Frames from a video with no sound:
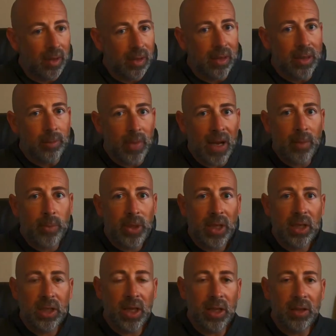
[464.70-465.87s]
In my
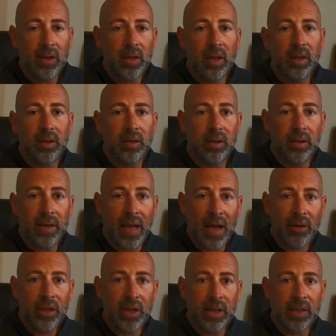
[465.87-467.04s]
opinion,
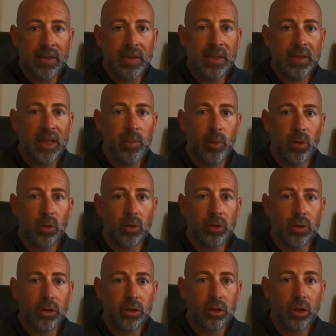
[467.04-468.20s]
nowadays these chemicals are
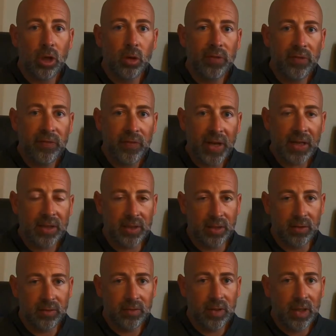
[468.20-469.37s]
so
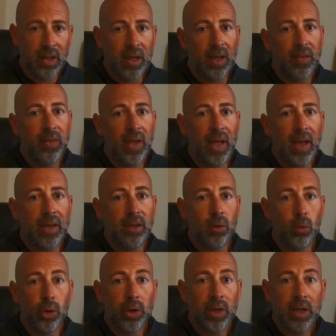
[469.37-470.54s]
effective that you
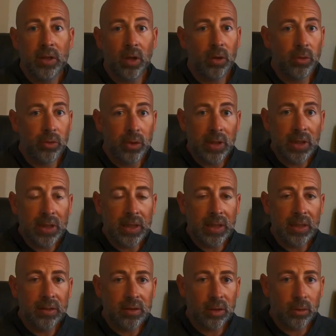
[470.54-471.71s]
really don't
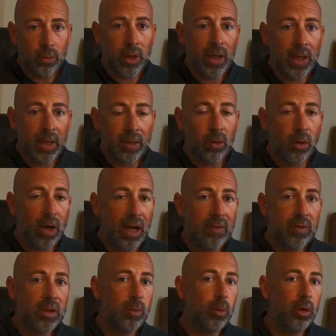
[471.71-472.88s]
need to rent or have
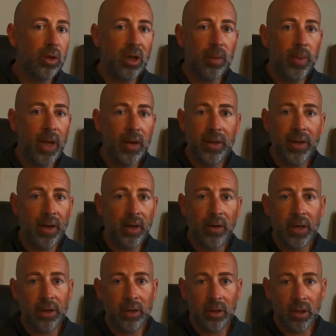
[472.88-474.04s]
someone come out and
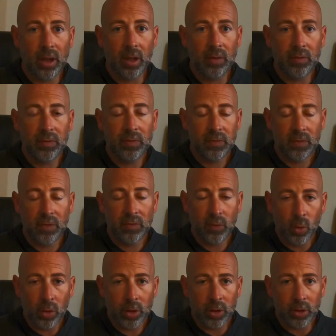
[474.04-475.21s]
aerate your lawn
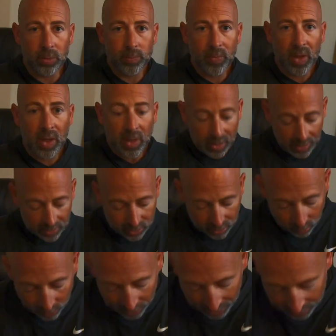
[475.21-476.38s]
for you. And so
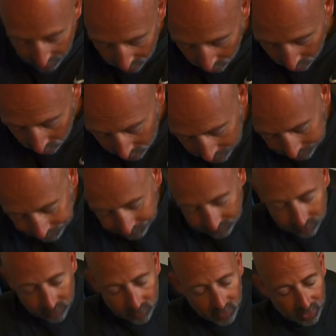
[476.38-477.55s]
what I use
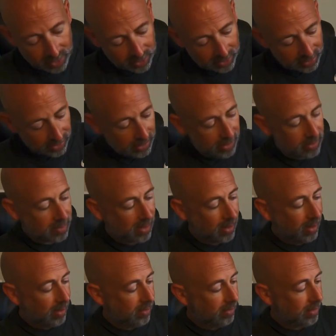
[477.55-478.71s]
is
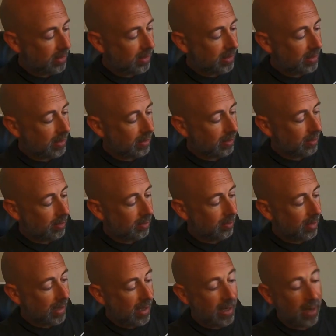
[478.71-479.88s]
the
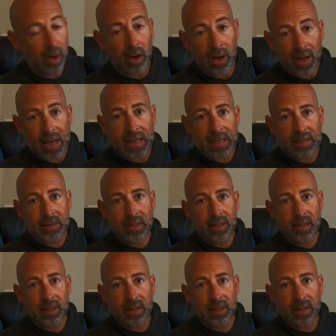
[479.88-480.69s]
Aerator